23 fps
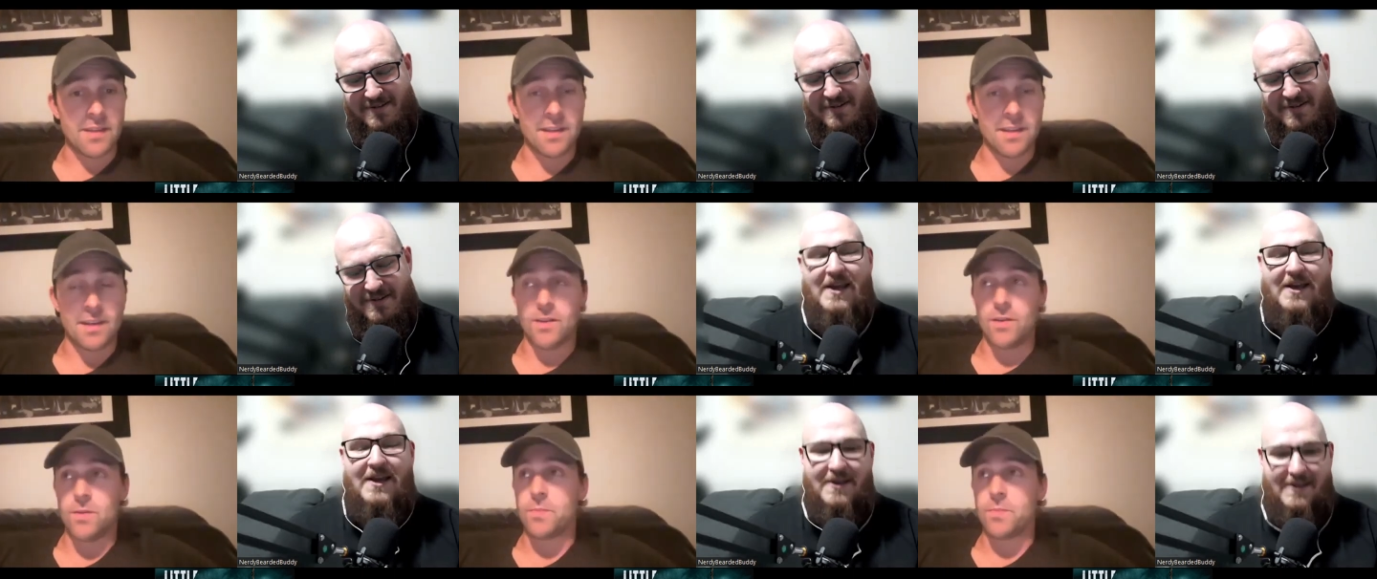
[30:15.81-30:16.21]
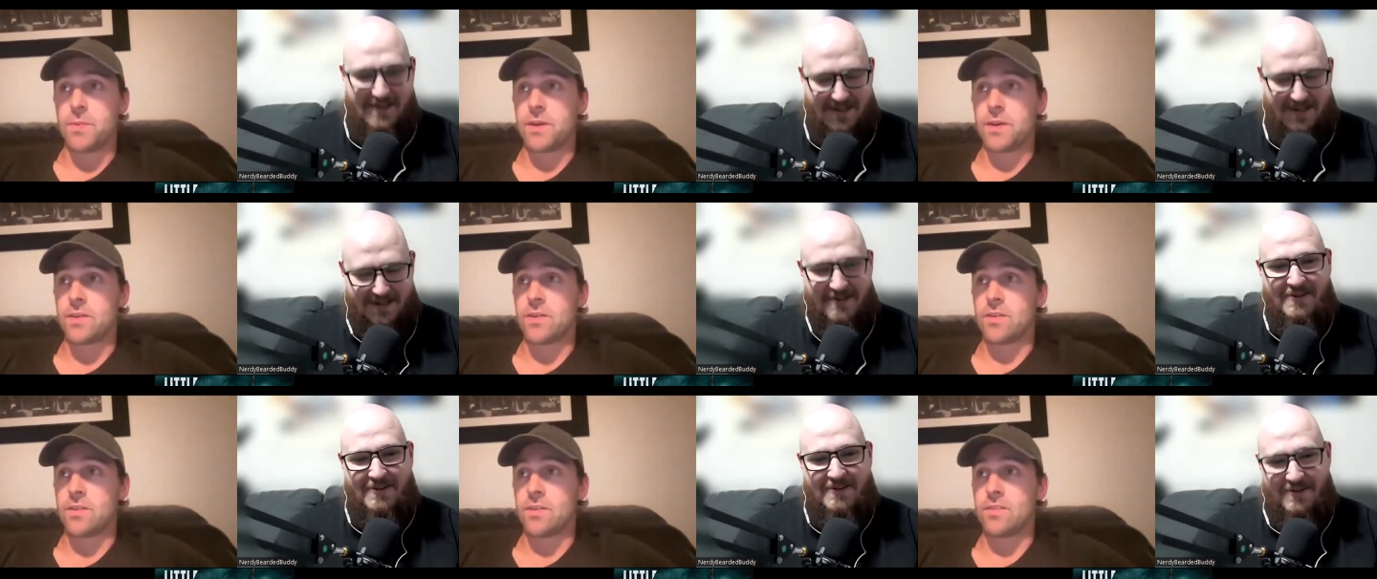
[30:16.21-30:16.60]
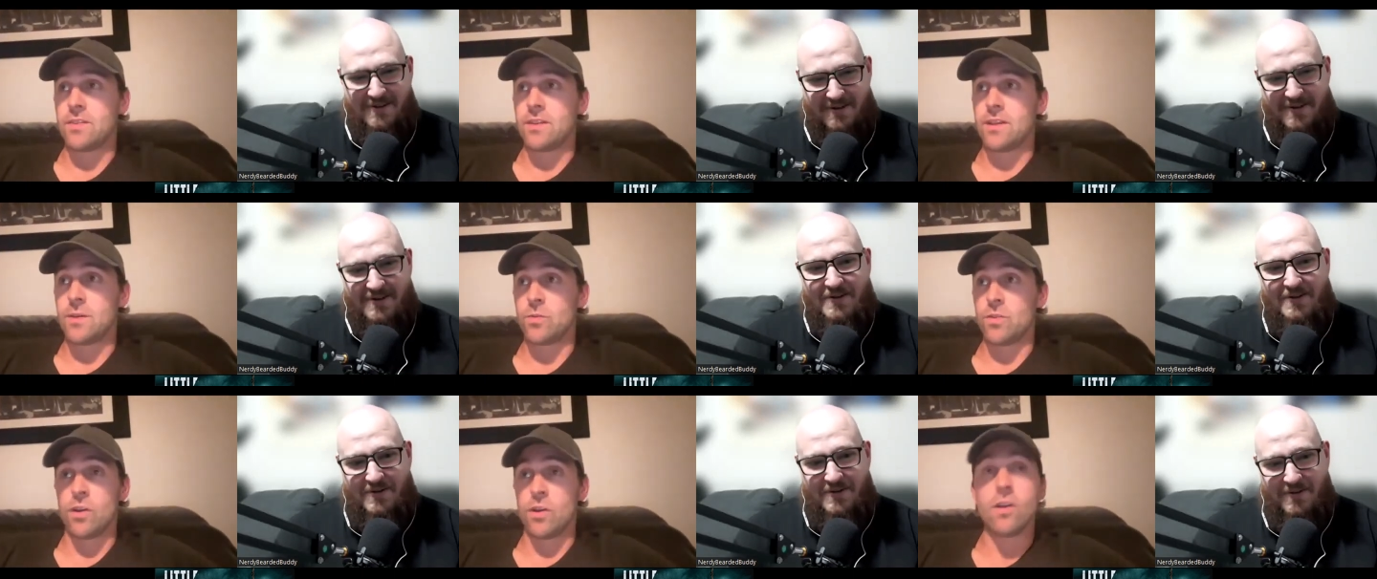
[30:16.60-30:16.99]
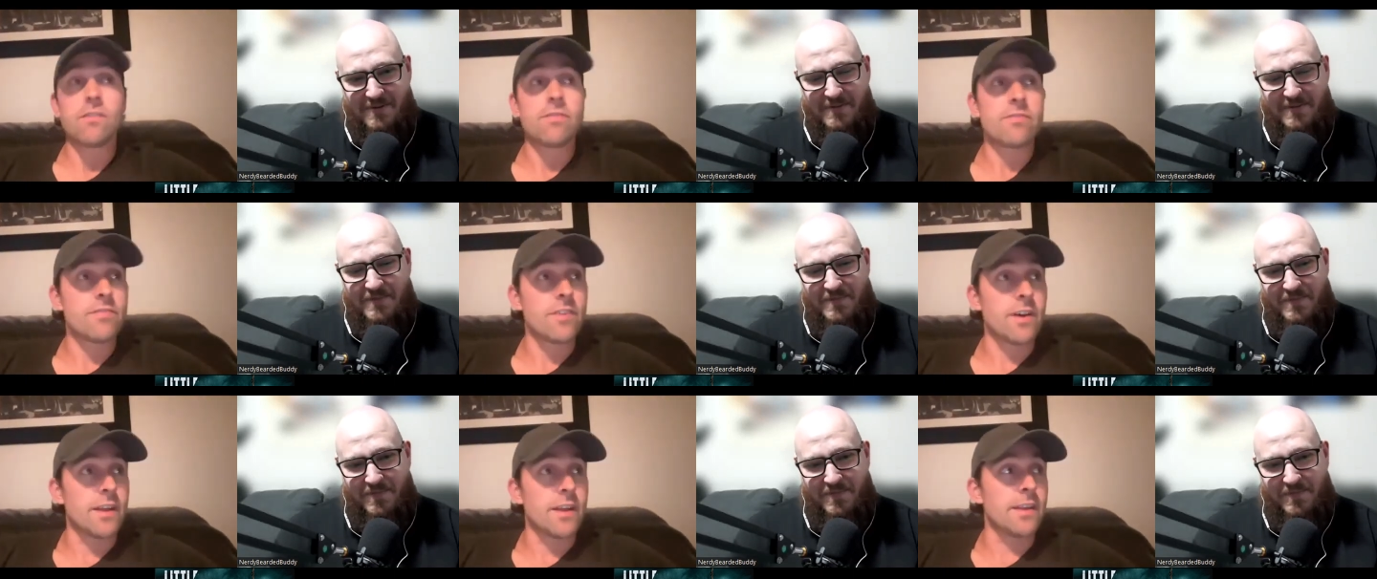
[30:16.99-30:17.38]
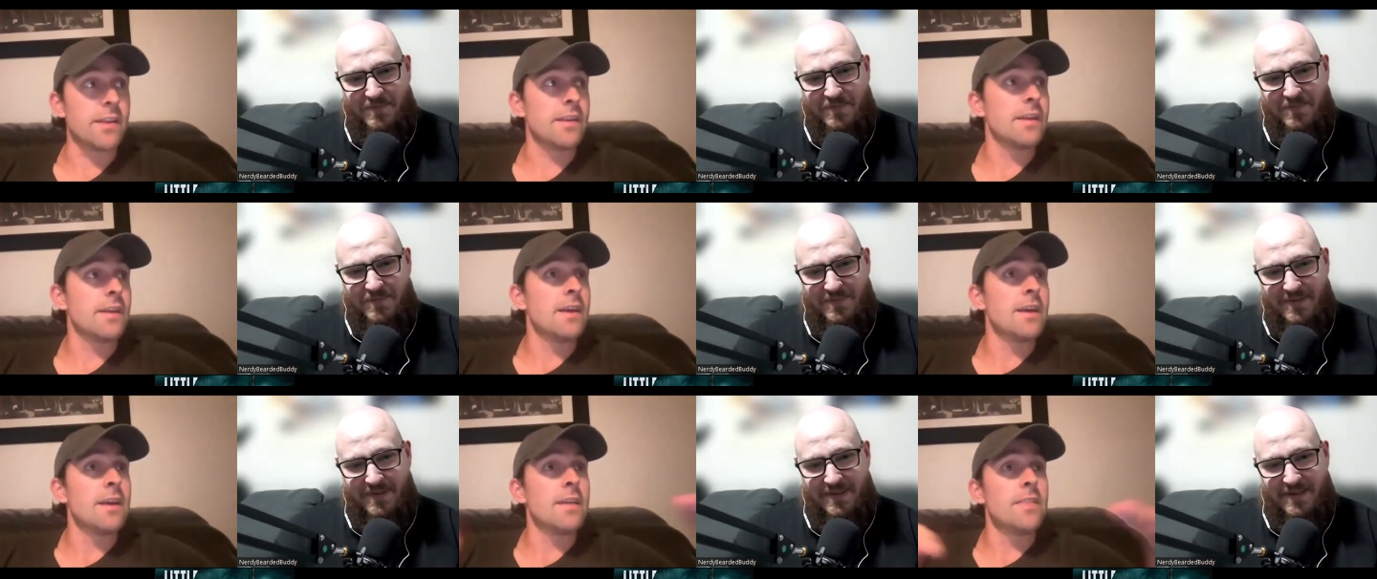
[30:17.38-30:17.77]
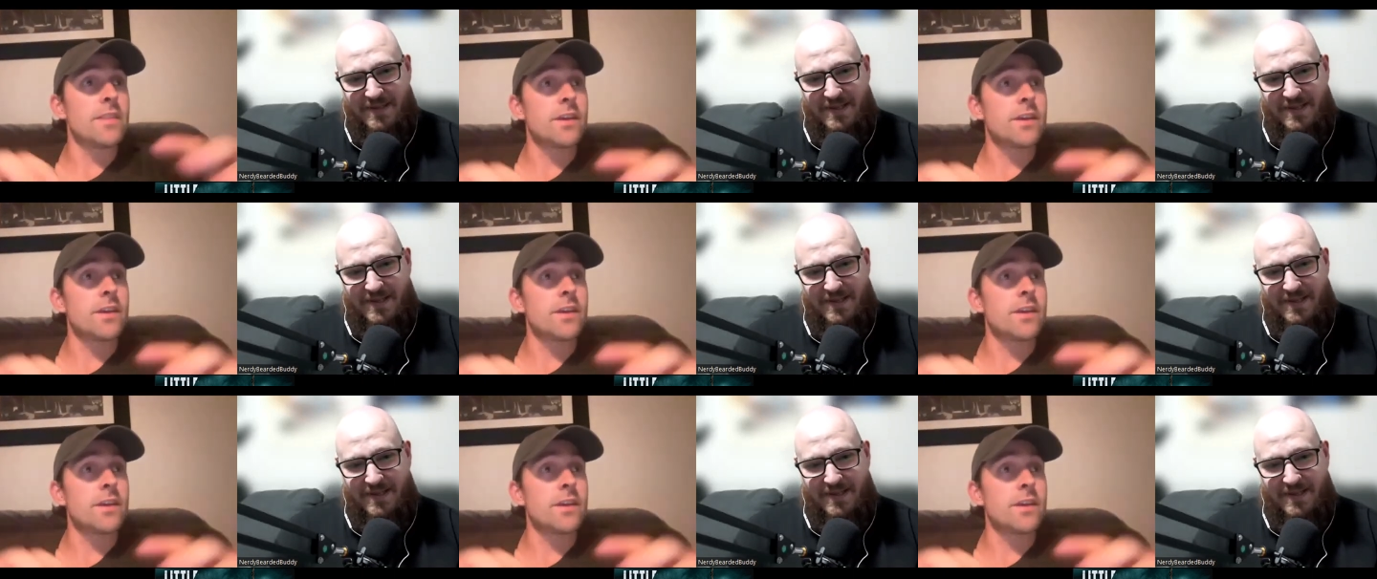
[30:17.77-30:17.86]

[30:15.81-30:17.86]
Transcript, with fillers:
Speaker 1: You know, yeah. because it was a lot of fun.